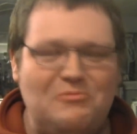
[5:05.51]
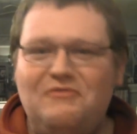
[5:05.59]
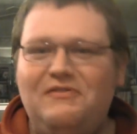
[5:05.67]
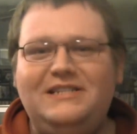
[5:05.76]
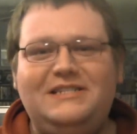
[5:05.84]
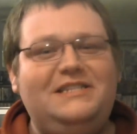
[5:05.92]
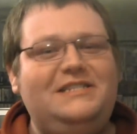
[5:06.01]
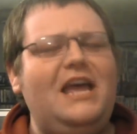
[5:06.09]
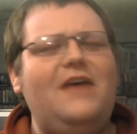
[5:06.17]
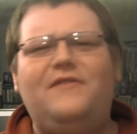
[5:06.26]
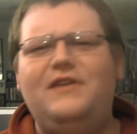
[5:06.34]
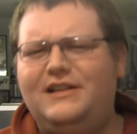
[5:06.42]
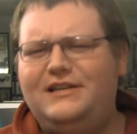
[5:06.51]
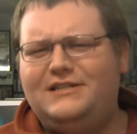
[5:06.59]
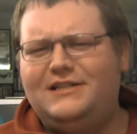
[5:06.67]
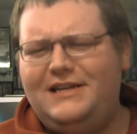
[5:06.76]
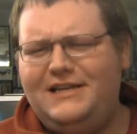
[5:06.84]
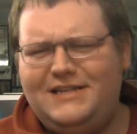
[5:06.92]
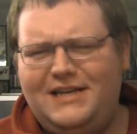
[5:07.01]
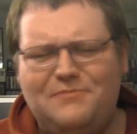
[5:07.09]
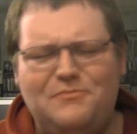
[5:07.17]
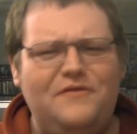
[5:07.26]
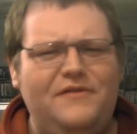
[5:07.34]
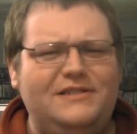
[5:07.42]
movie's definitely sleazy. The
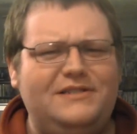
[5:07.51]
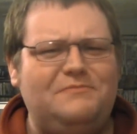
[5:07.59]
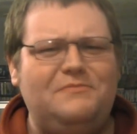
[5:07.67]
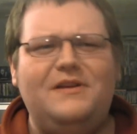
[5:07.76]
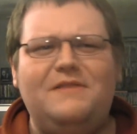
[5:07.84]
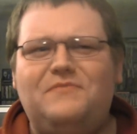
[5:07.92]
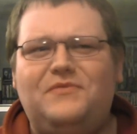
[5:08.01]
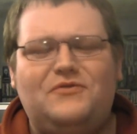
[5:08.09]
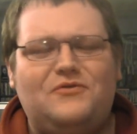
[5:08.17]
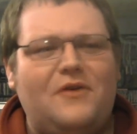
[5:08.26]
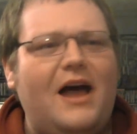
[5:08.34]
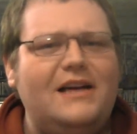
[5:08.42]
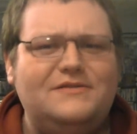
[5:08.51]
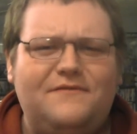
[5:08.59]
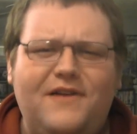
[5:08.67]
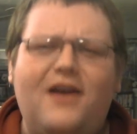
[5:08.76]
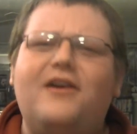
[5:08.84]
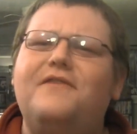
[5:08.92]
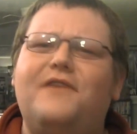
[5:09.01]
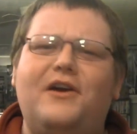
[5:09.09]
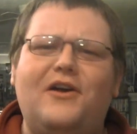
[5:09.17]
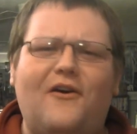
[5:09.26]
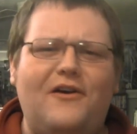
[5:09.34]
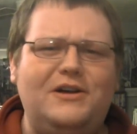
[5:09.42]
movie's tries very
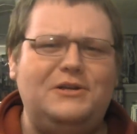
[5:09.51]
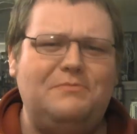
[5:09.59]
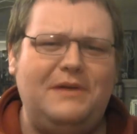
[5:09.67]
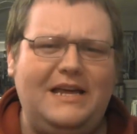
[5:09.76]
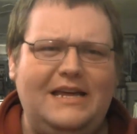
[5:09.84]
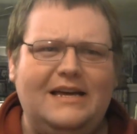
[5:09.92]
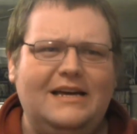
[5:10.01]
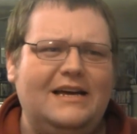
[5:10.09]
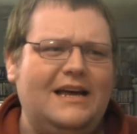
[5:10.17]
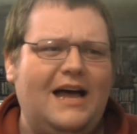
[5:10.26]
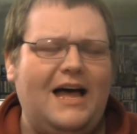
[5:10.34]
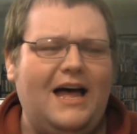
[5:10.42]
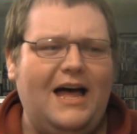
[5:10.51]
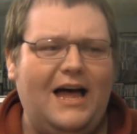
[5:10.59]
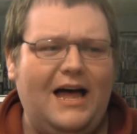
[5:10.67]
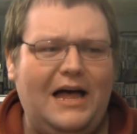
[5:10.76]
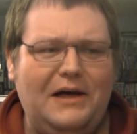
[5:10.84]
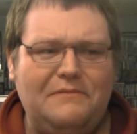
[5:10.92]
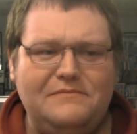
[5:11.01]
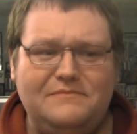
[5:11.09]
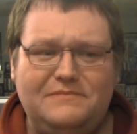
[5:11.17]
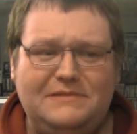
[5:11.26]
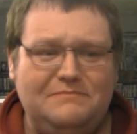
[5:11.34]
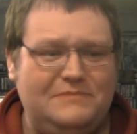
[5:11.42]
very hard to be um,
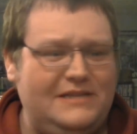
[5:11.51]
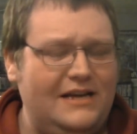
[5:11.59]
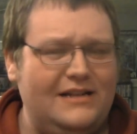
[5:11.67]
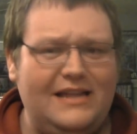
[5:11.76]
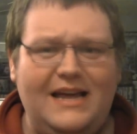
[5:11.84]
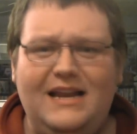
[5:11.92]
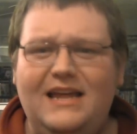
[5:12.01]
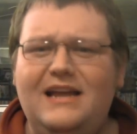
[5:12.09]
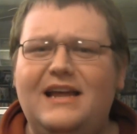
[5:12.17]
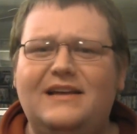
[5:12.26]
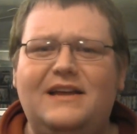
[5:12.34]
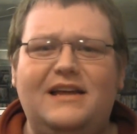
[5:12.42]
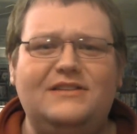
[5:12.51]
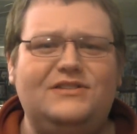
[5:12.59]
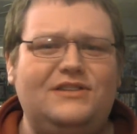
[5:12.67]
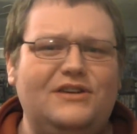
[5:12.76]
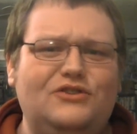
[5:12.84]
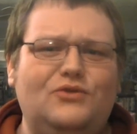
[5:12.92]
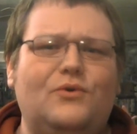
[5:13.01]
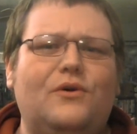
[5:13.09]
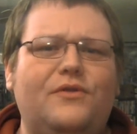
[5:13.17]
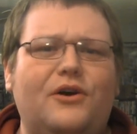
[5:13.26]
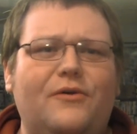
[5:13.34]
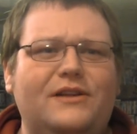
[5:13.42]
titillating and, and
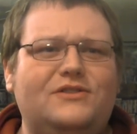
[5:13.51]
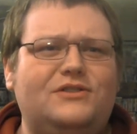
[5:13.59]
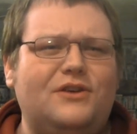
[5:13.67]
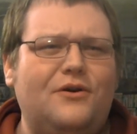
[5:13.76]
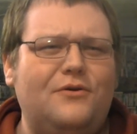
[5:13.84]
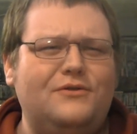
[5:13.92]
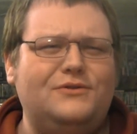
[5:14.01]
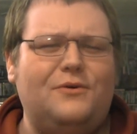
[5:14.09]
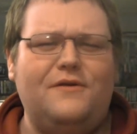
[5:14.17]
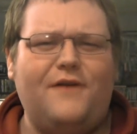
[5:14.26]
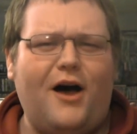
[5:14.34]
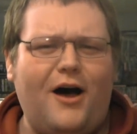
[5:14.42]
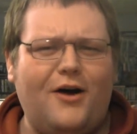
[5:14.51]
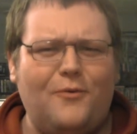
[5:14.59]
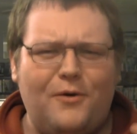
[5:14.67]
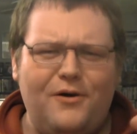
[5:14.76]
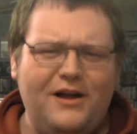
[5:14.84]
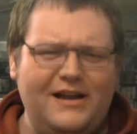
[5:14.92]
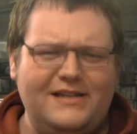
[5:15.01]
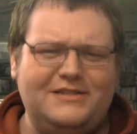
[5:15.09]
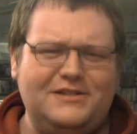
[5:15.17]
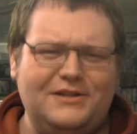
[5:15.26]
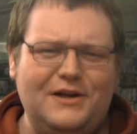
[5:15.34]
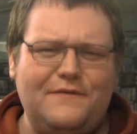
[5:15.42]
sensual, though it's so sort of awkward in its
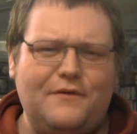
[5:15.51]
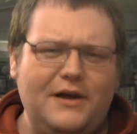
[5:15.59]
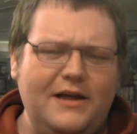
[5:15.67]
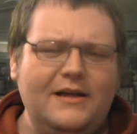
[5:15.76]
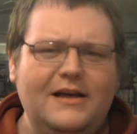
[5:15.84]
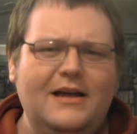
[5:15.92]
delivery